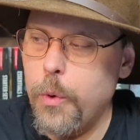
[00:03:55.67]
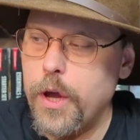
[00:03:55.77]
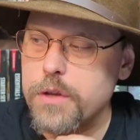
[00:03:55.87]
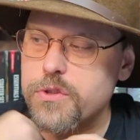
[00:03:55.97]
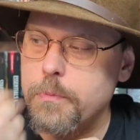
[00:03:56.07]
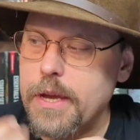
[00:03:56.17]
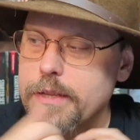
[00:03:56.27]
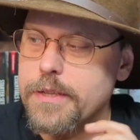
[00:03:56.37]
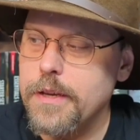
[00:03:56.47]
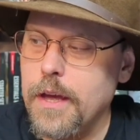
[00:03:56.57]
We also
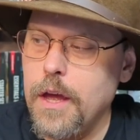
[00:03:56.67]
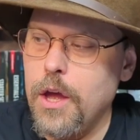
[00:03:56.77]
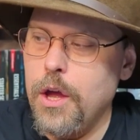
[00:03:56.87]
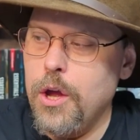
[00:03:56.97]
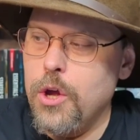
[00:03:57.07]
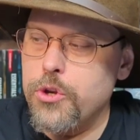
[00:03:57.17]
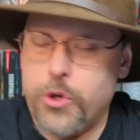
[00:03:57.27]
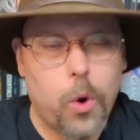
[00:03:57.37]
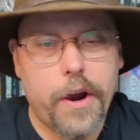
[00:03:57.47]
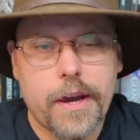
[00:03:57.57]
meet
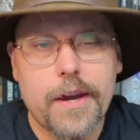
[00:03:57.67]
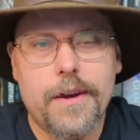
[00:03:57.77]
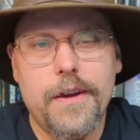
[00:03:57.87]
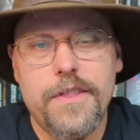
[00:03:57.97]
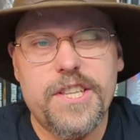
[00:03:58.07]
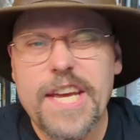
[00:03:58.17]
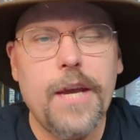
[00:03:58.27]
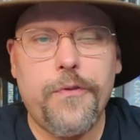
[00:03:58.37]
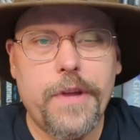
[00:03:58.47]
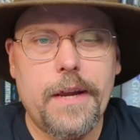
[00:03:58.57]
Doric, the
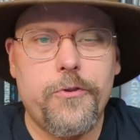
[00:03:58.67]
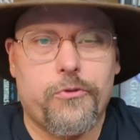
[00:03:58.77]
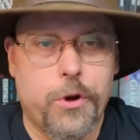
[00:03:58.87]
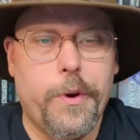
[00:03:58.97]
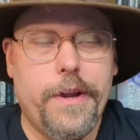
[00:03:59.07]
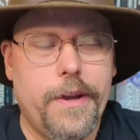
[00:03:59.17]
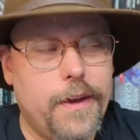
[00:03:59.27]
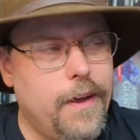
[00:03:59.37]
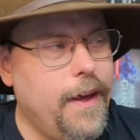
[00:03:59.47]
Tiefling Druid.